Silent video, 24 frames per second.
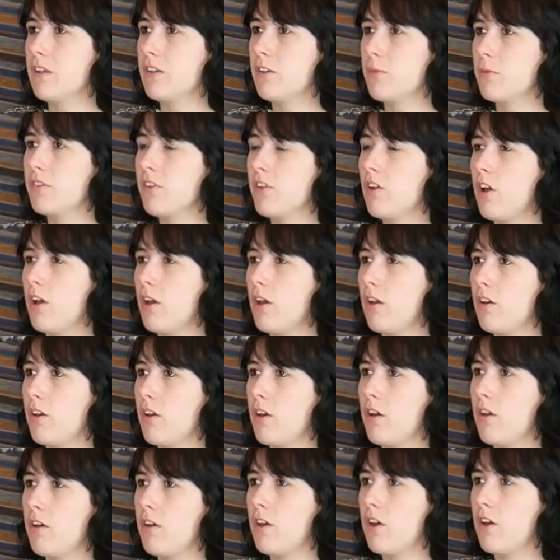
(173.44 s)
was
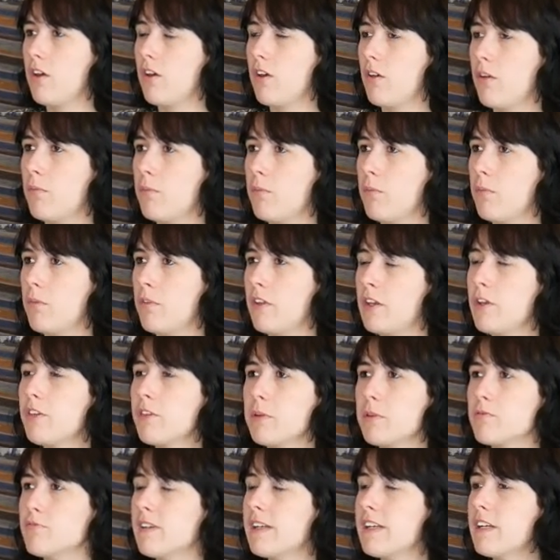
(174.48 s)
there used to
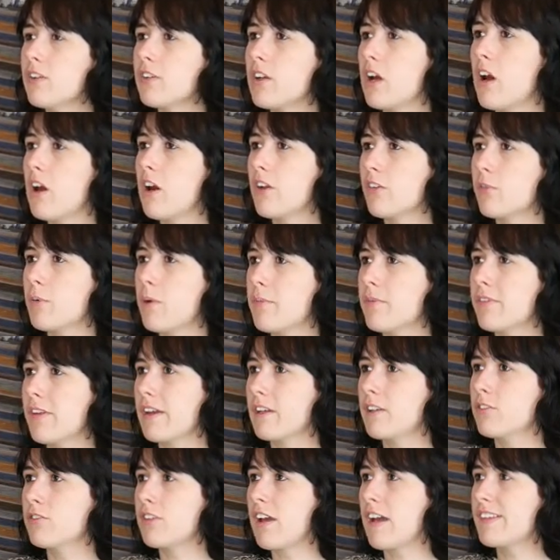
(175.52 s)
be a really good arts website
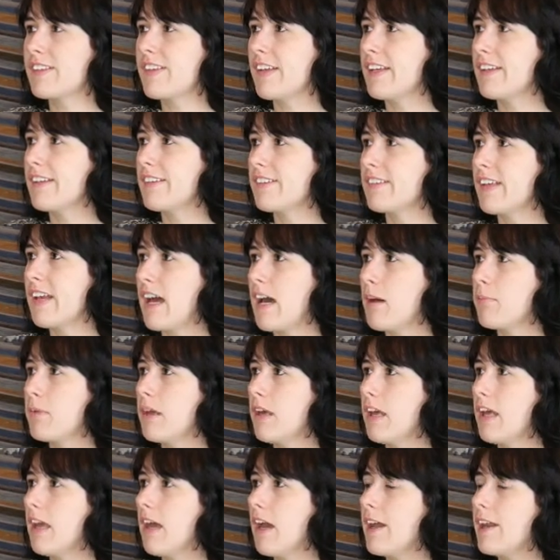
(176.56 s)
called Ideas Tap,
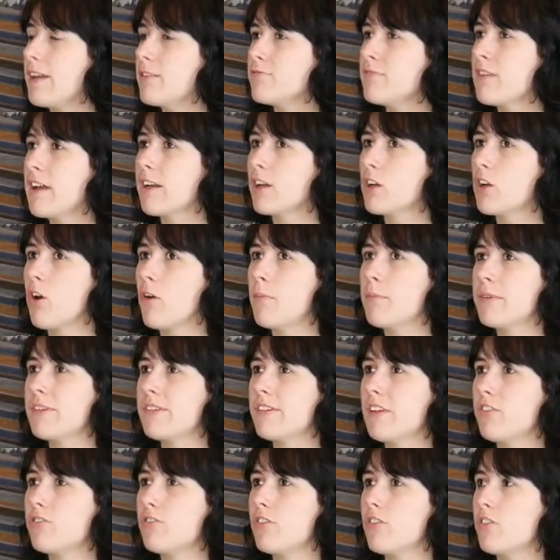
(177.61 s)
and it ran a
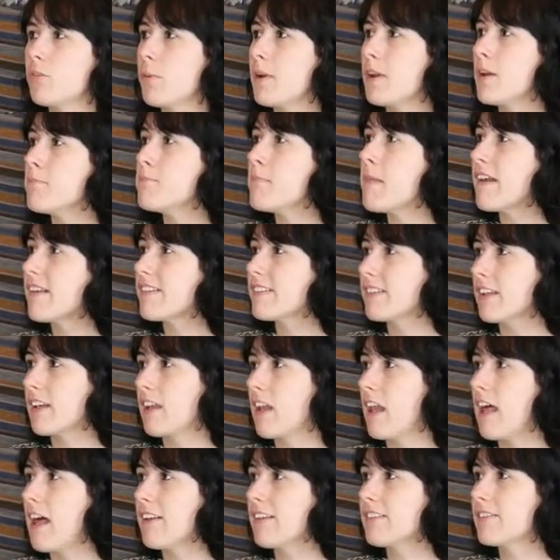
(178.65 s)
competition to win a
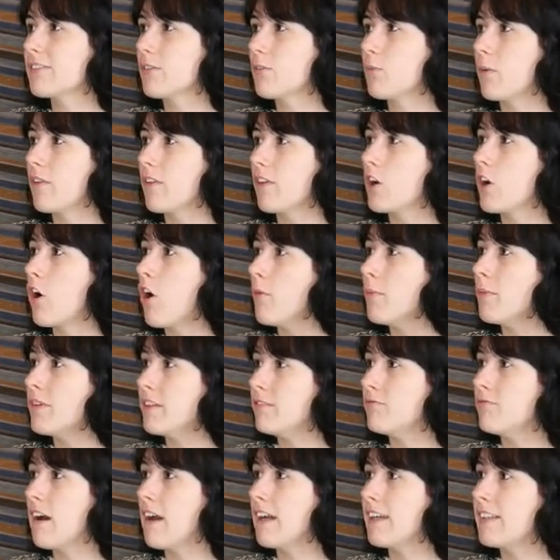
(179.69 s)
masterclass with a comedy
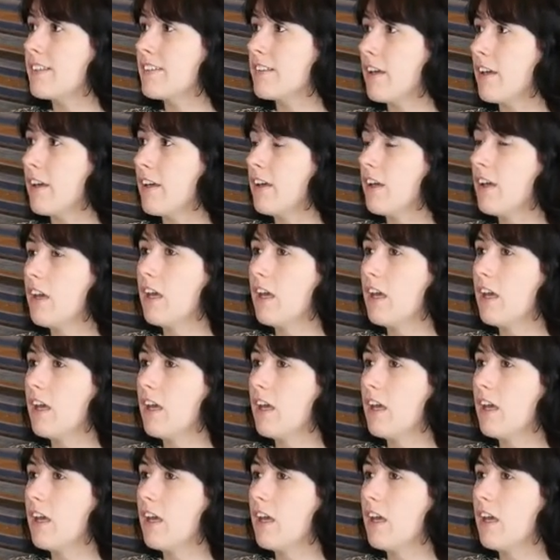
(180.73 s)
writer.